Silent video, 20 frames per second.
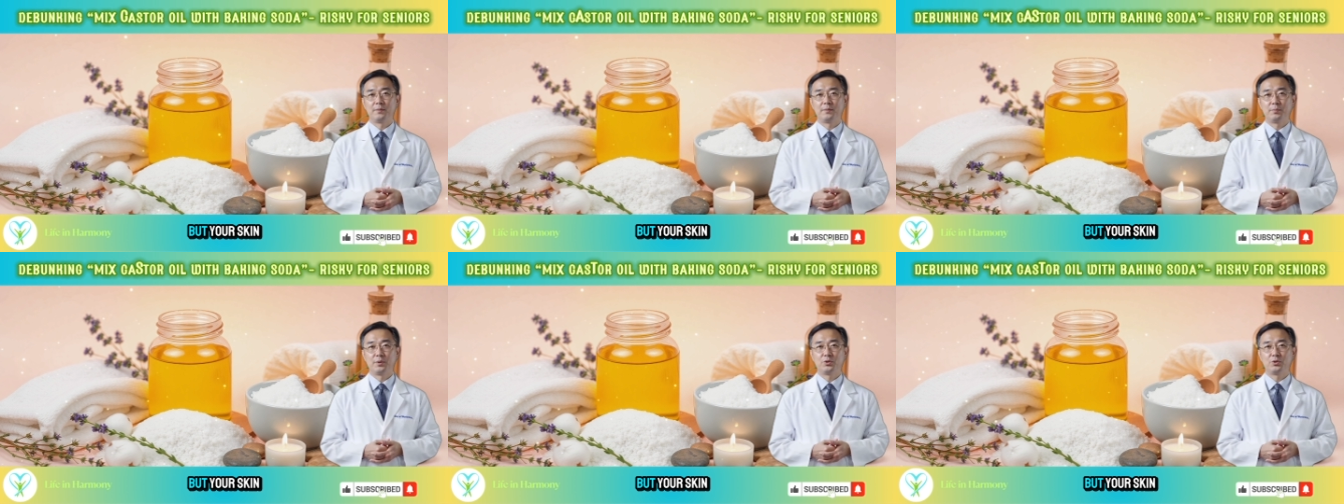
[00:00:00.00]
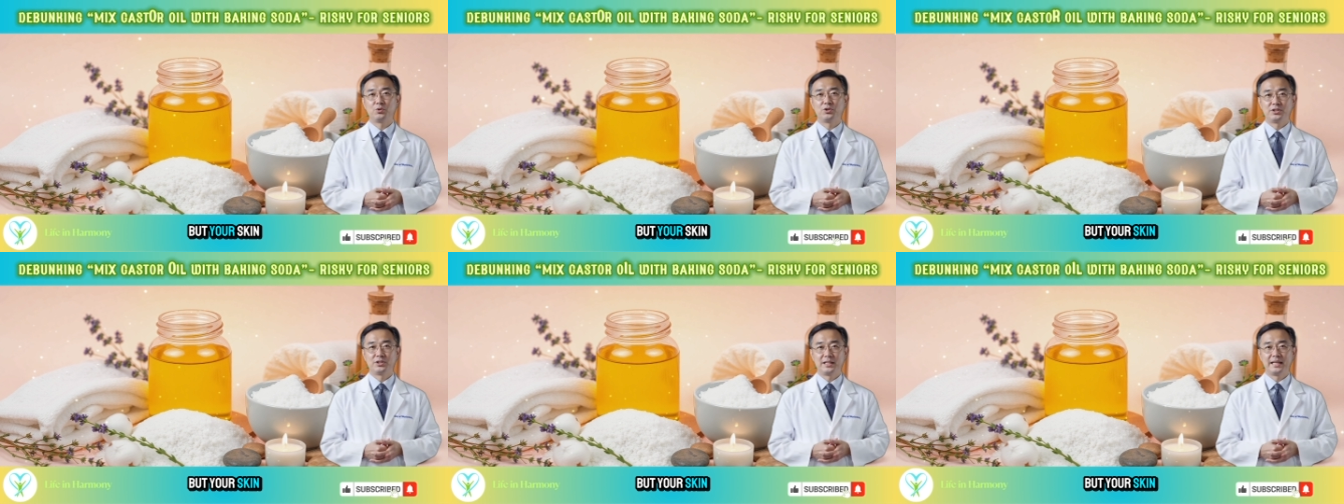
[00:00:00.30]
but
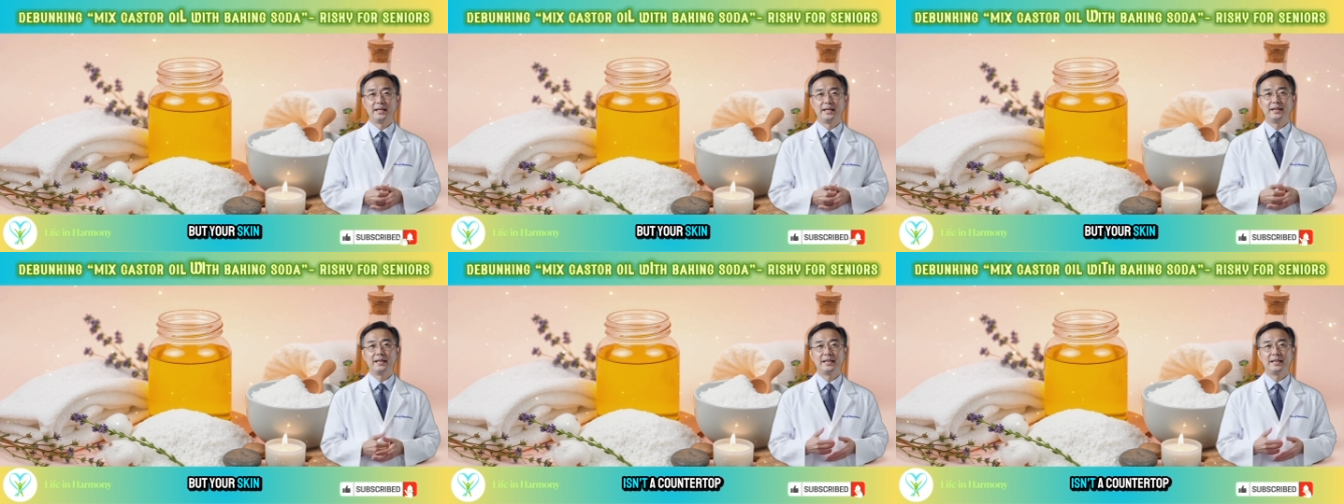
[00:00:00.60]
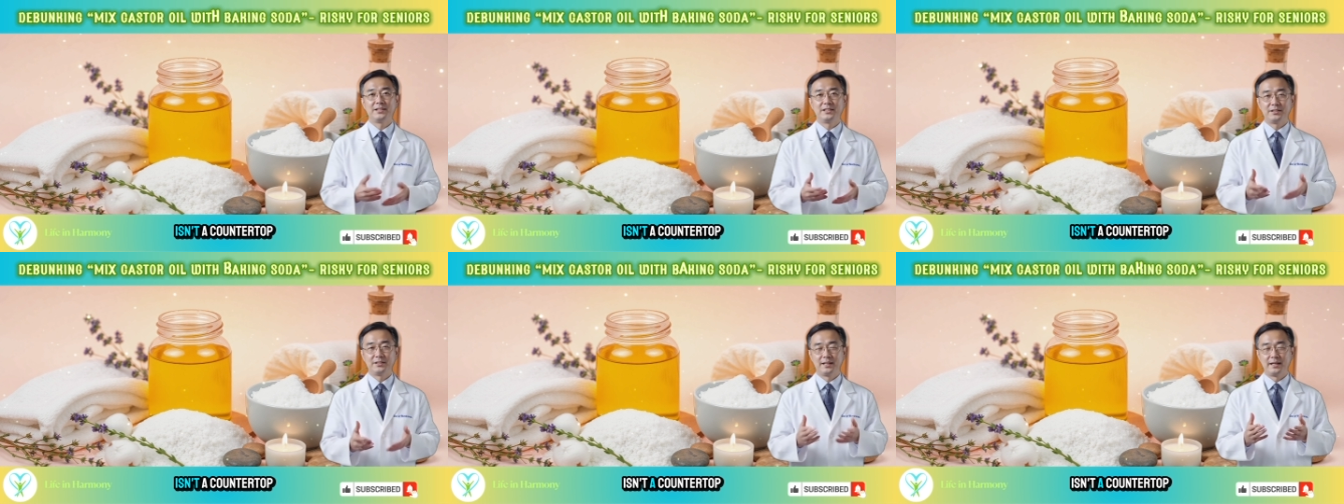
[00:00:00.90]
your skin
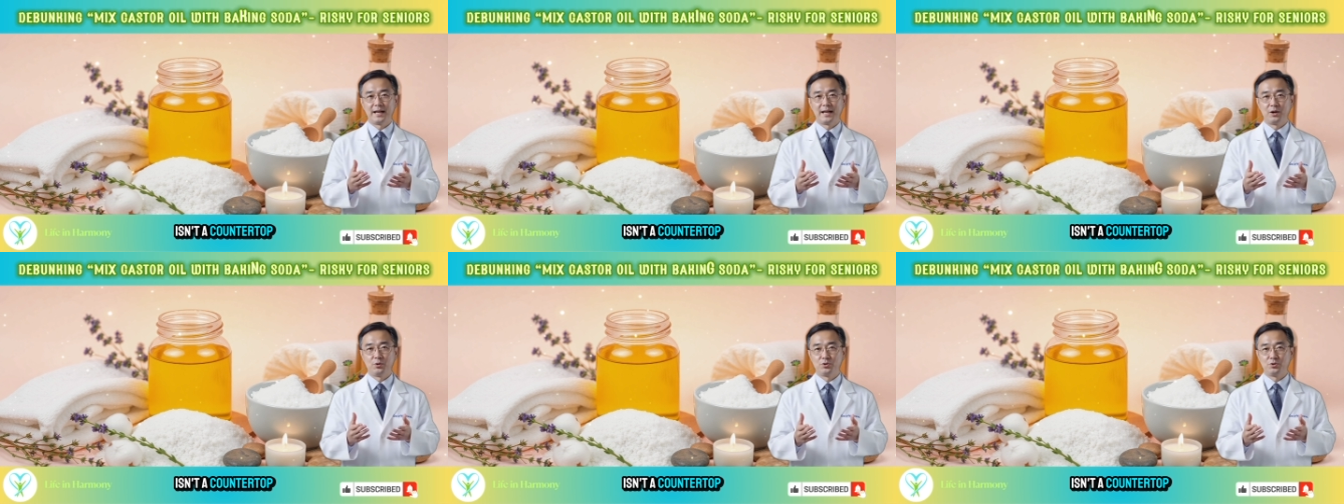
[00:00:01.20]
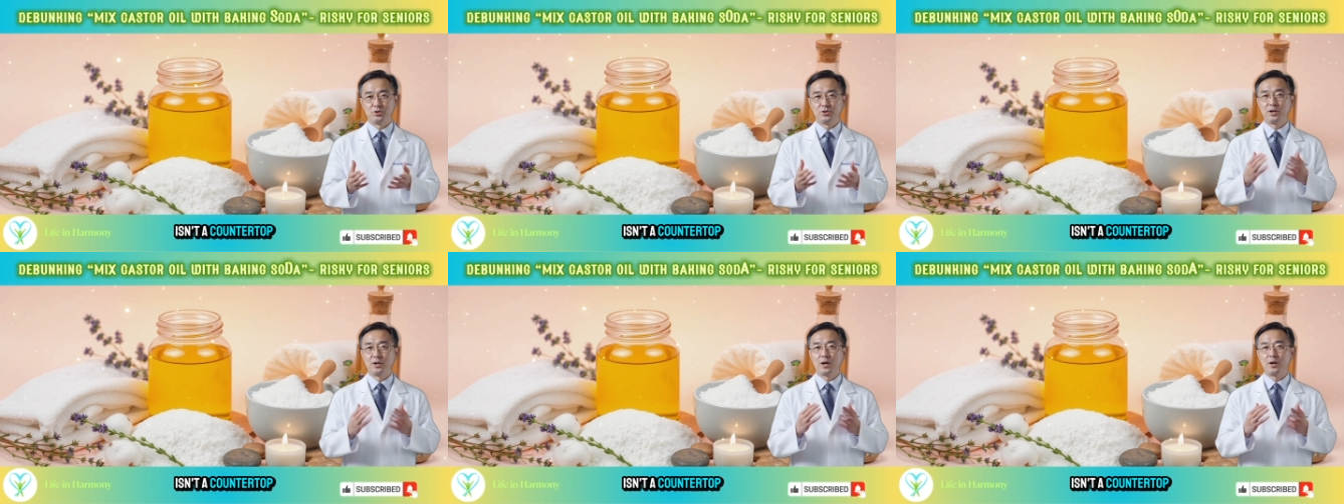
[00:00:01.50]
isn't a
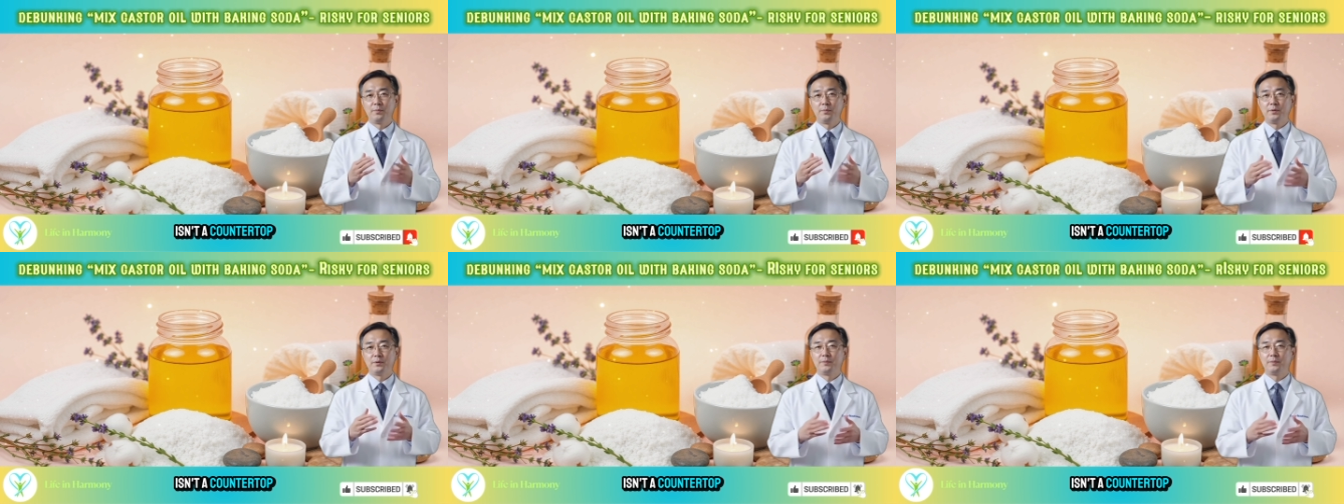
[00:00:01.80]
countertop.